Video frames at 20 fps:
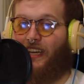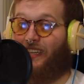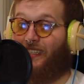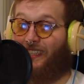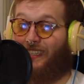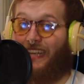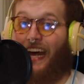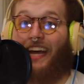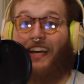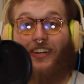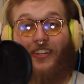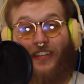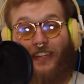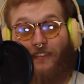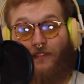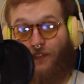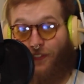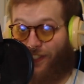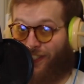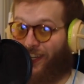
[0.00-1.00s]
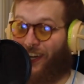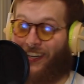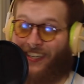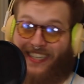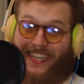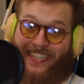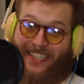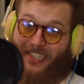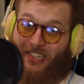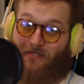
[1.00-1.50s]
a cycle of
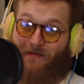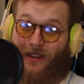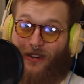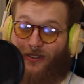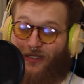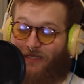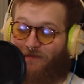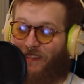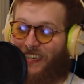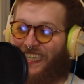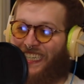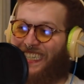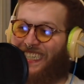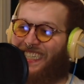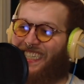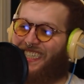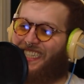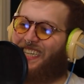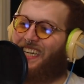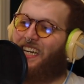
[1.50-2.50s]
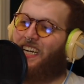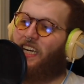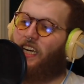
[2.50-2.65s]
stuckness almost because